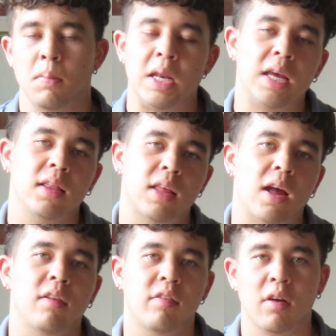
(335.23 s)
meaning
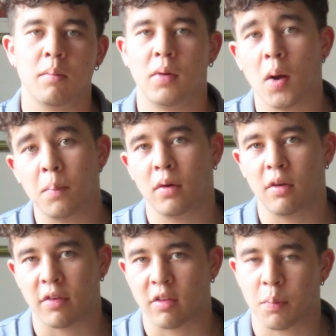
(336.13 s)
that some number
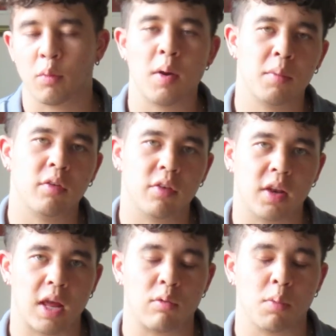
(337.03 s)
of its parameters
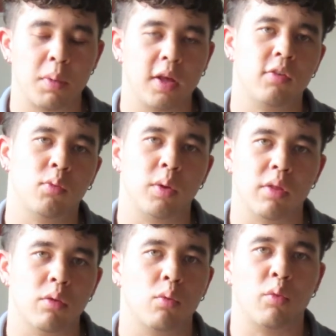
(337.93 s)
can get replaced
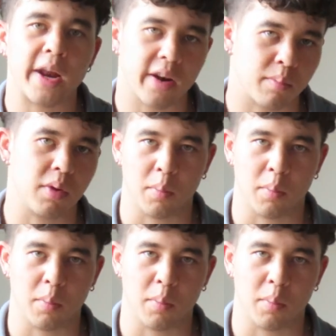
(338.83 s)
with random